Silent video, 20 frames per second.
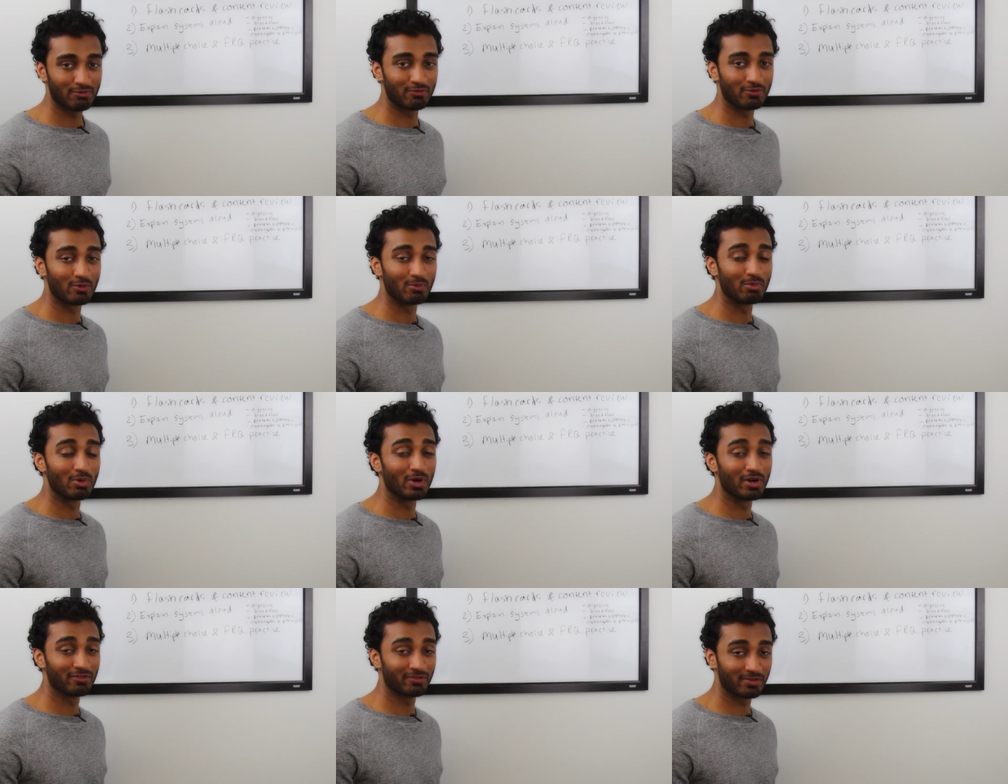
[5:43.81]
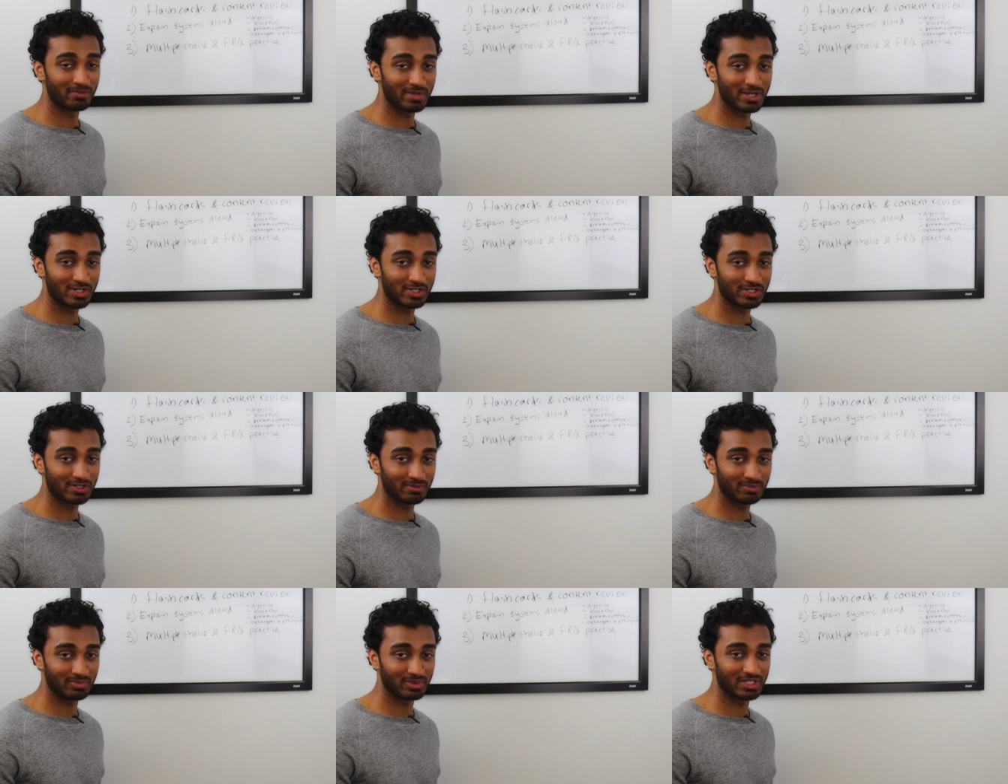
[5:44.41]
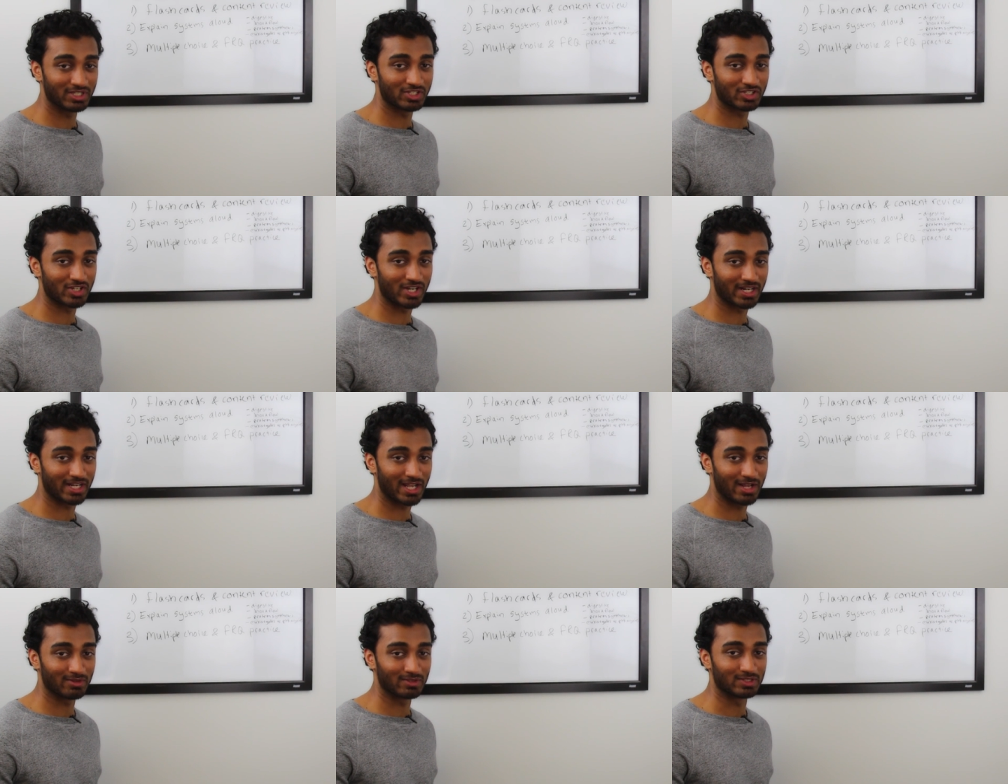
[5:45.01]
For more information, please
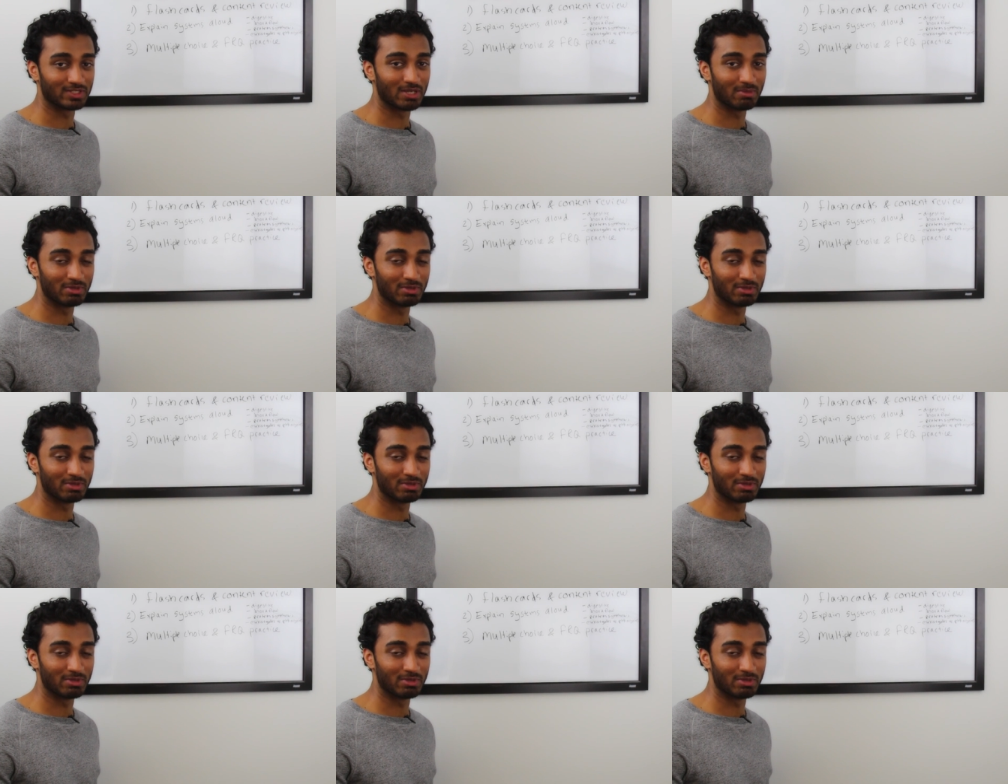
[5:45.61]
check out